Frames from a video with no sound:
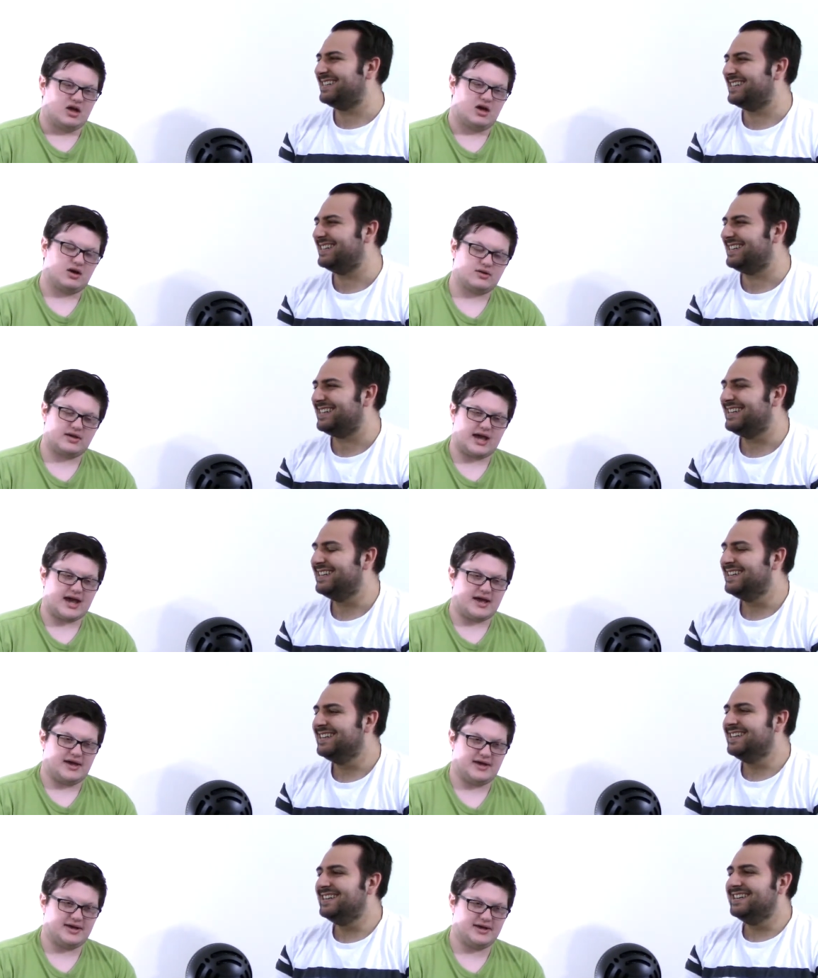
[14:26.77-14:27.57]

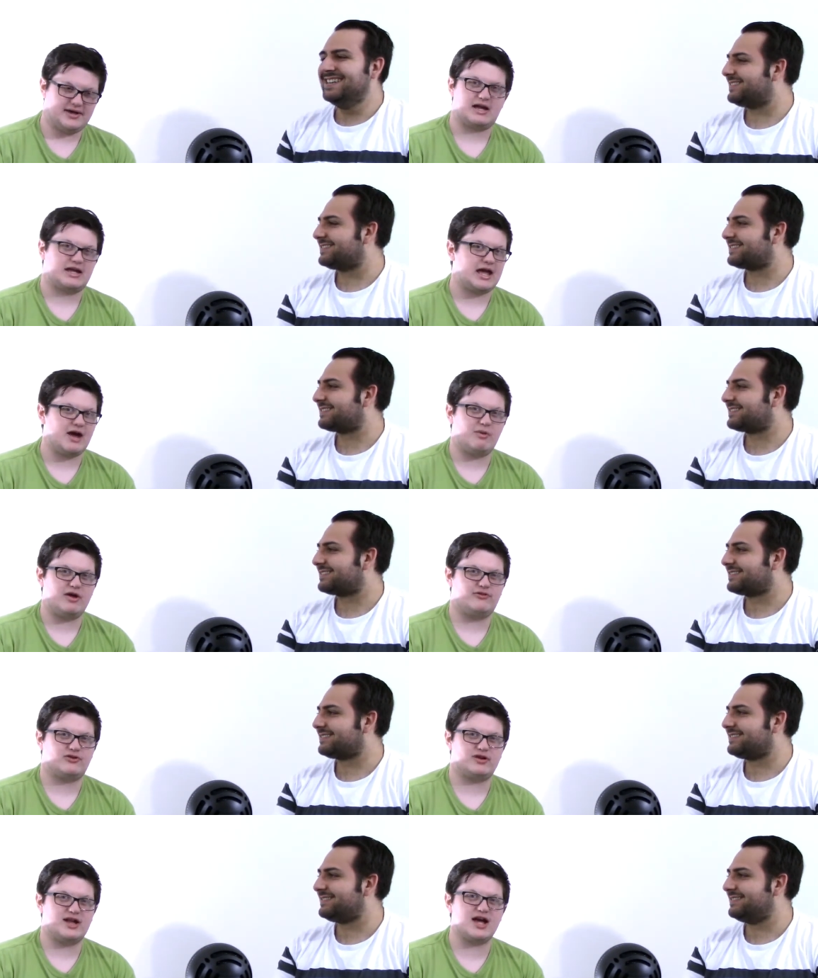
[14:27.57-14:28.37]
Speaker 1: Okay, I can't
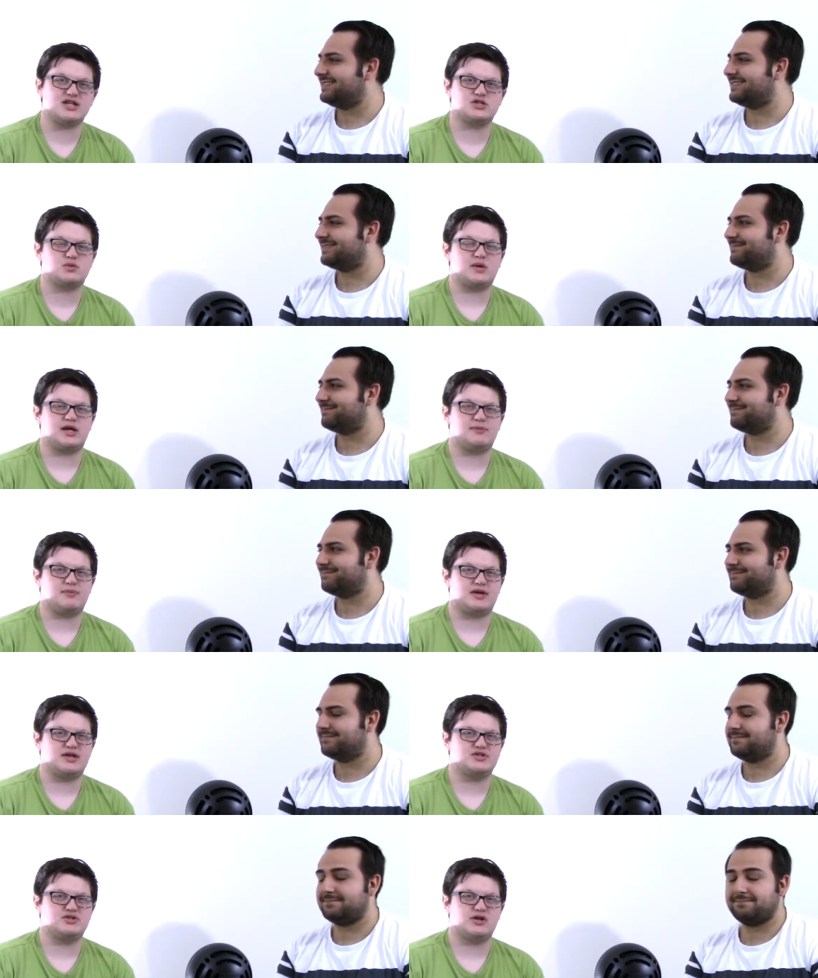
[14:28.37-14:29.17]
wait for next
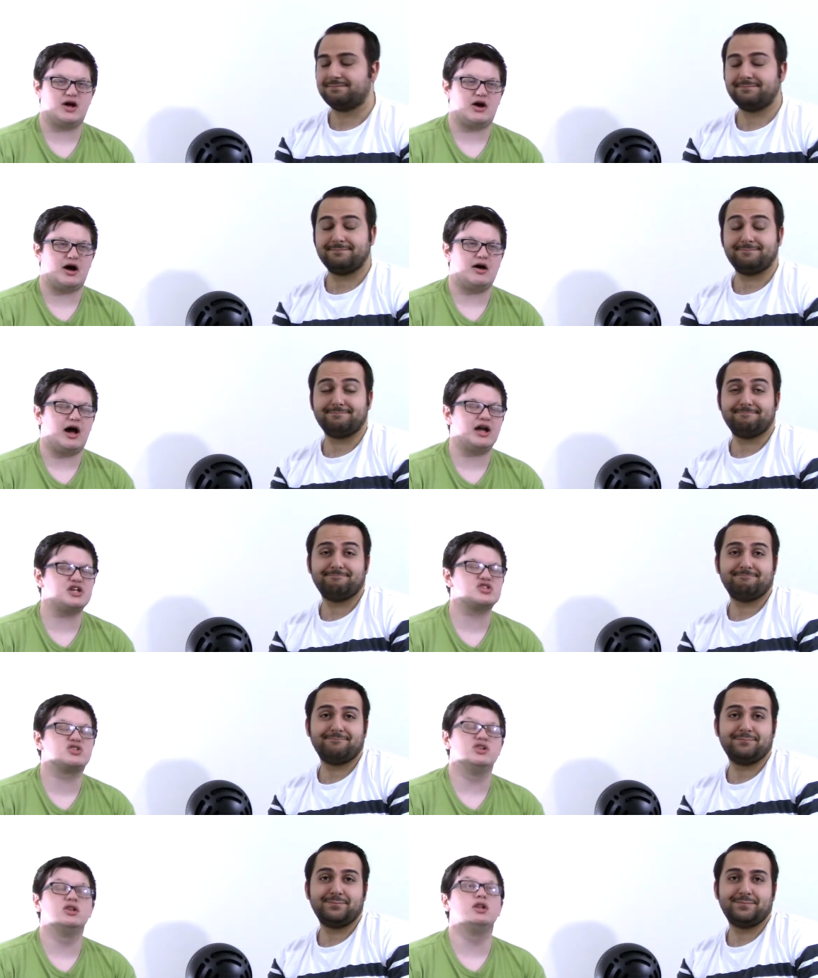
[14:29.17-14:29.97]
week because you know I, I
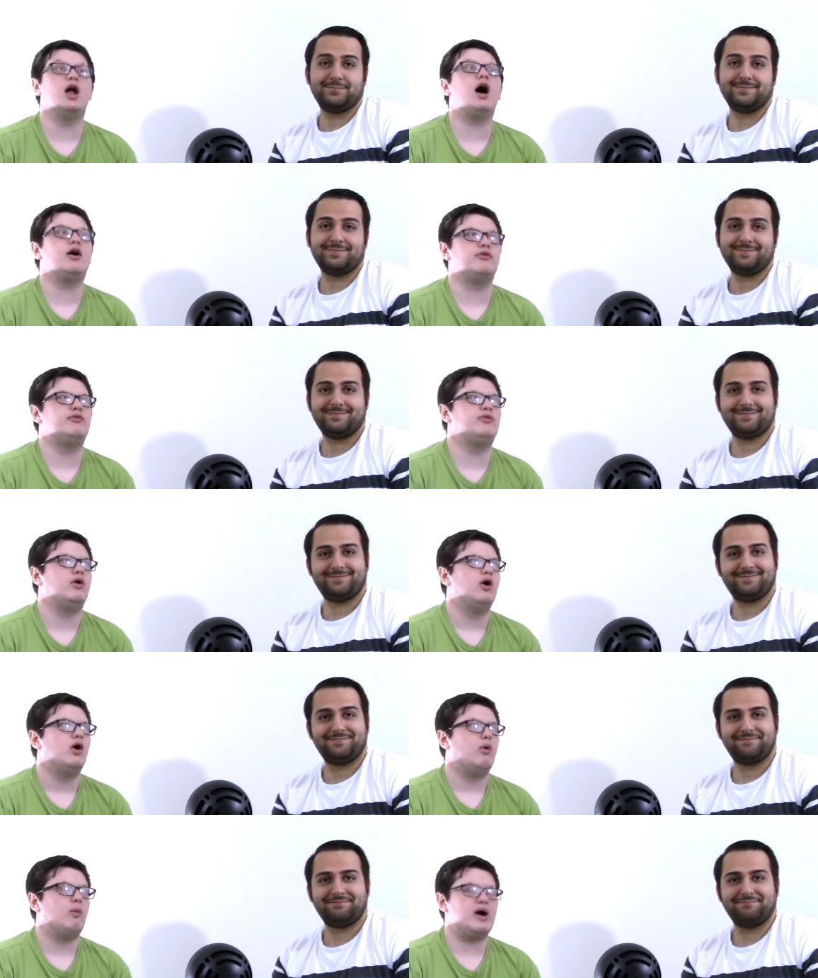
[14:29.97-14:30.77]
just
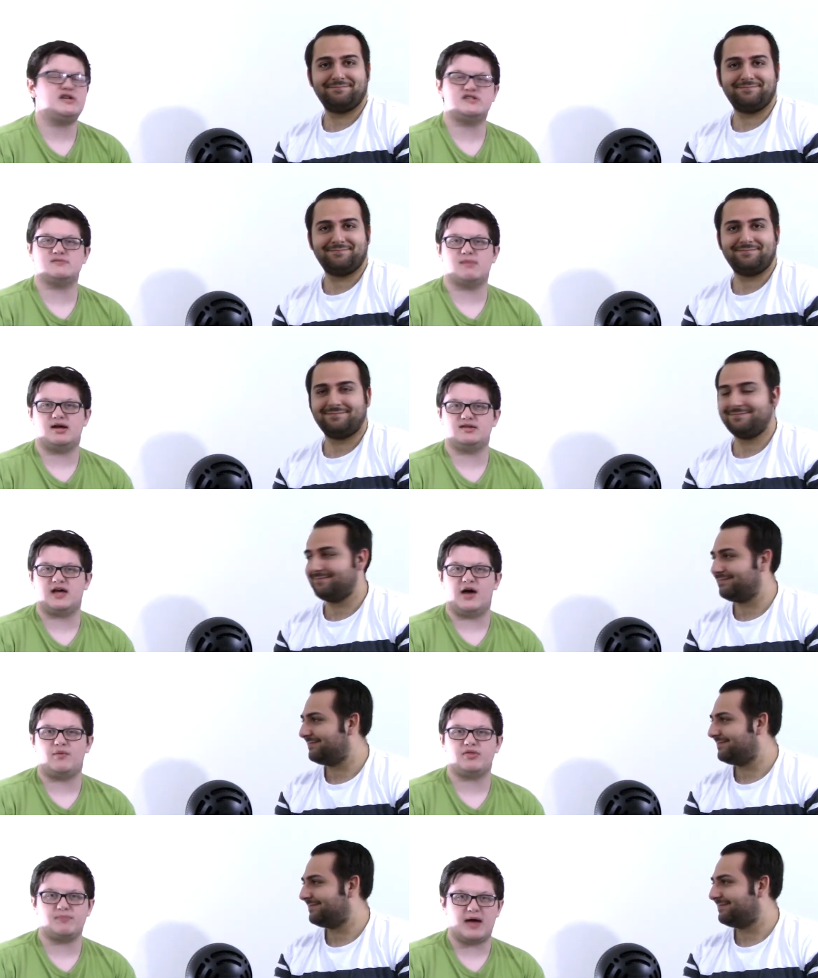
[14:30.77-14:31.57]
love wasting my
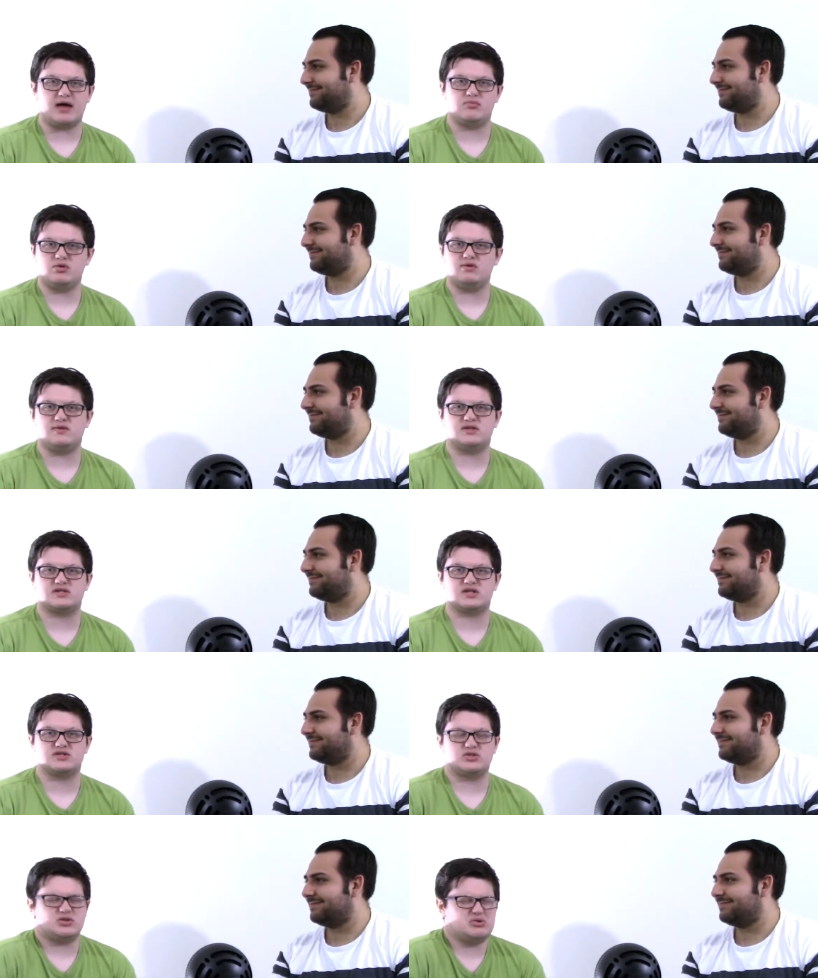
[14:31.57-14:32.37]
time with bad
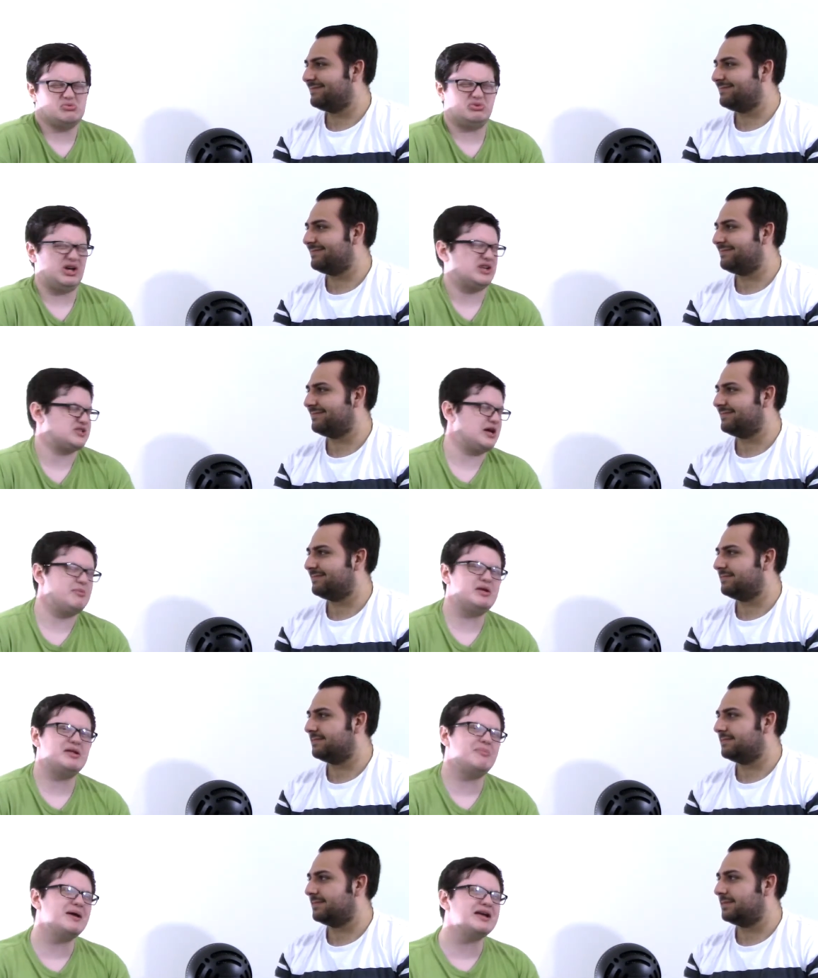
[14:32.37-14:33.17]
movies because who does? I
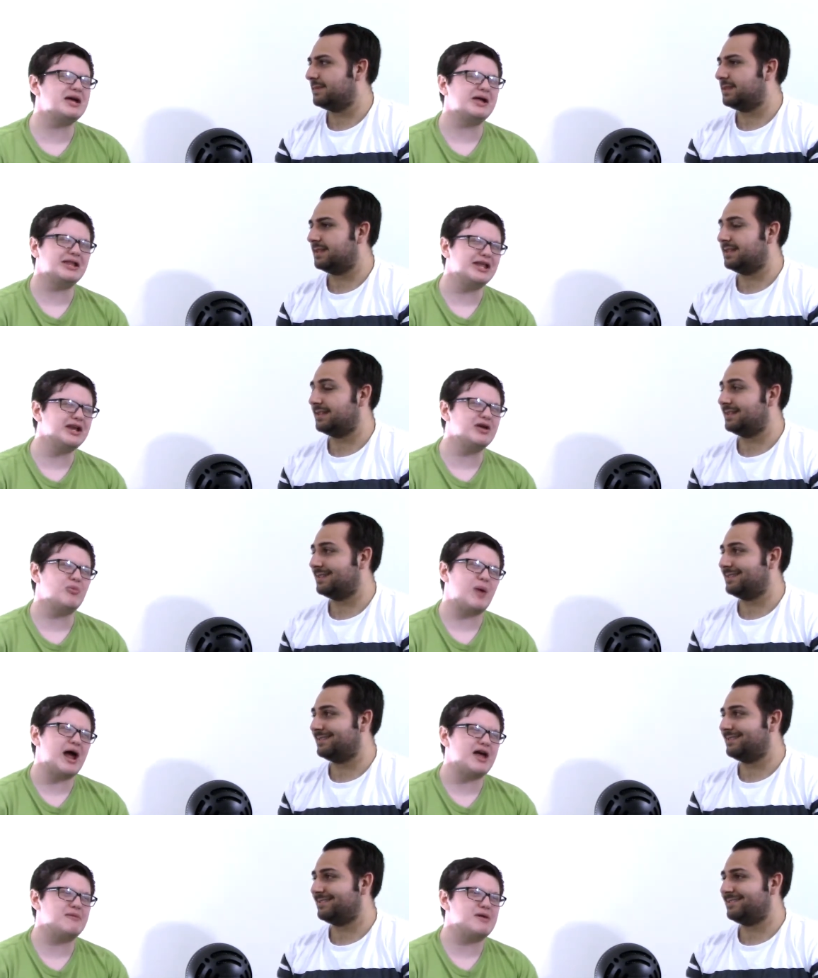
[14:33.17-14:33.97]
mean, it make, in
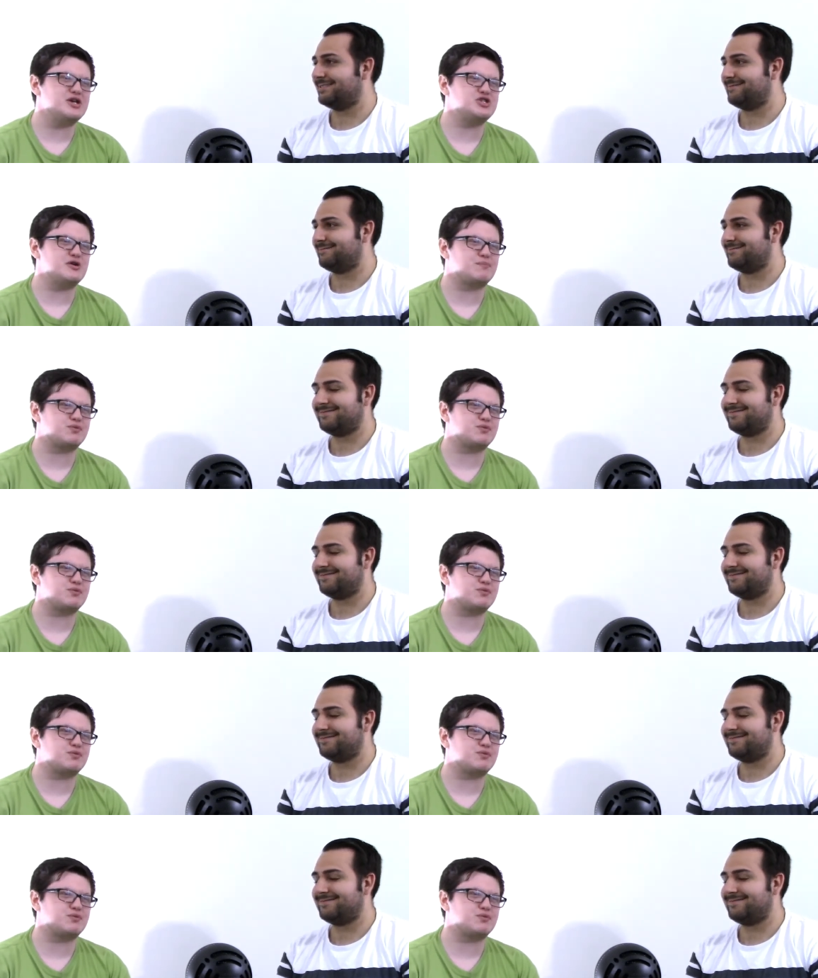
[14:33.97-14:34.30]
a way it makes you